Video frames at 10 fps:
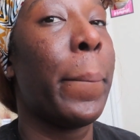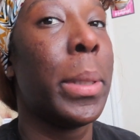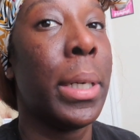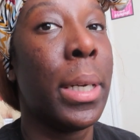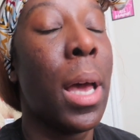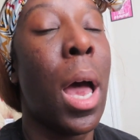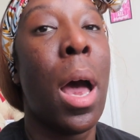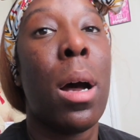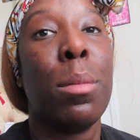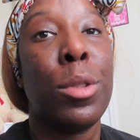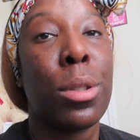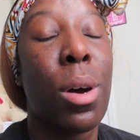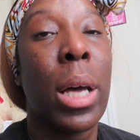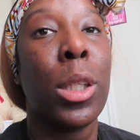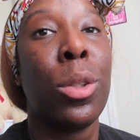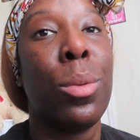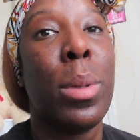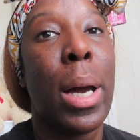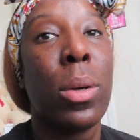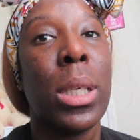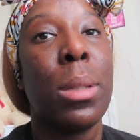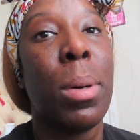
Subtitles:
but I'm just gonna have to do it out because